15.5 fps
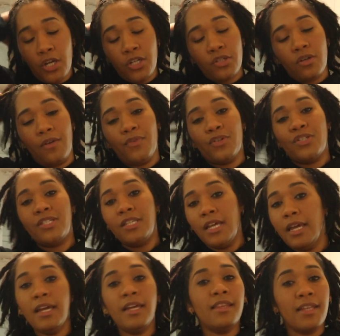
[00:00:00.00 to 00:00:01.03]
So if you're
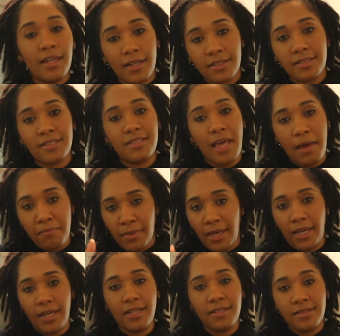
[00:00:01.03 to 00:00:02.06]
seeing this, that
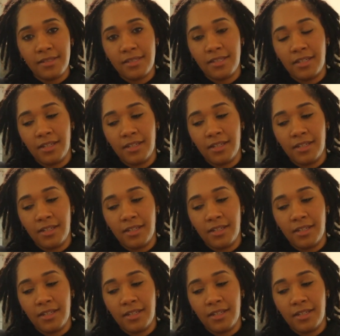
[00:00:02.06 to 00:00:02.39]
means